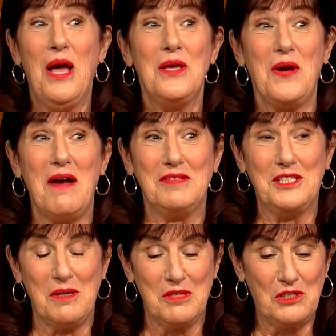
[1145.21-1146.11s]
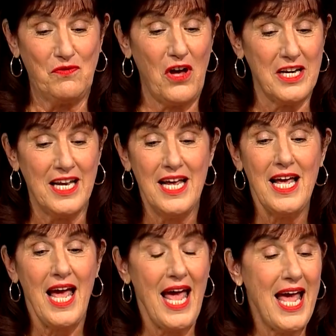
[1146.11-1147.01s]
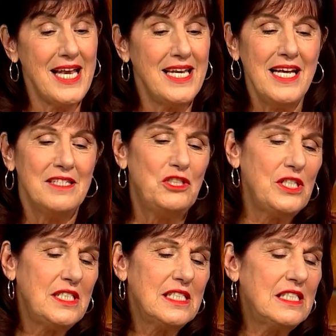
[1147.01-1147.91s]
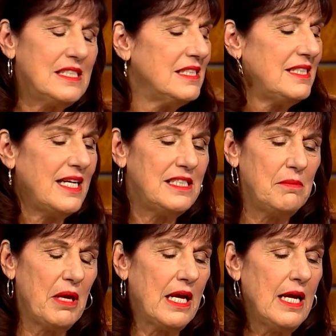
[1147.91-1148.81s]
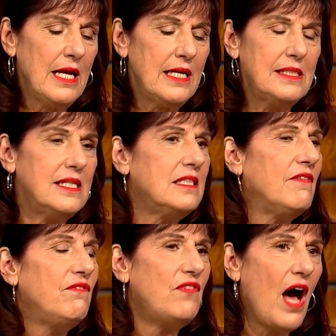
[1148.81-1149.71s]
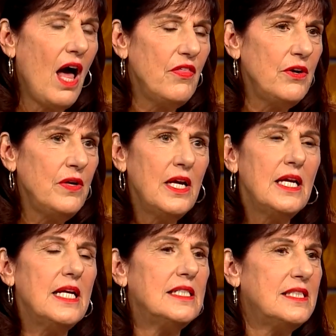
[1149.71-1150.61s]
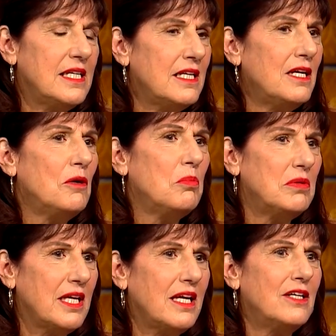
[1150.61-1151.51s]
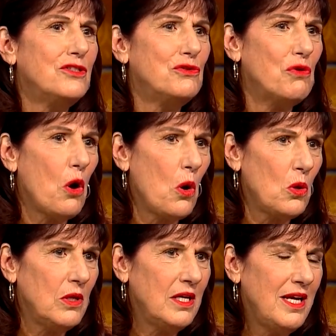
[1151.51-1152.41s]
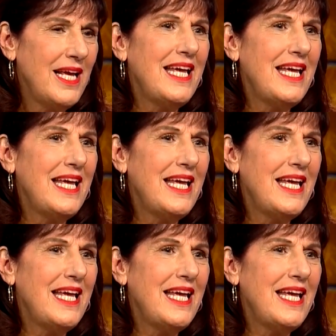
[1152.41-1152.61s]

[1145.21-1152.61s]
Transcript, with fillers: How come you're having so much fun? And Jesus said to me, He said, The Father is in complete control.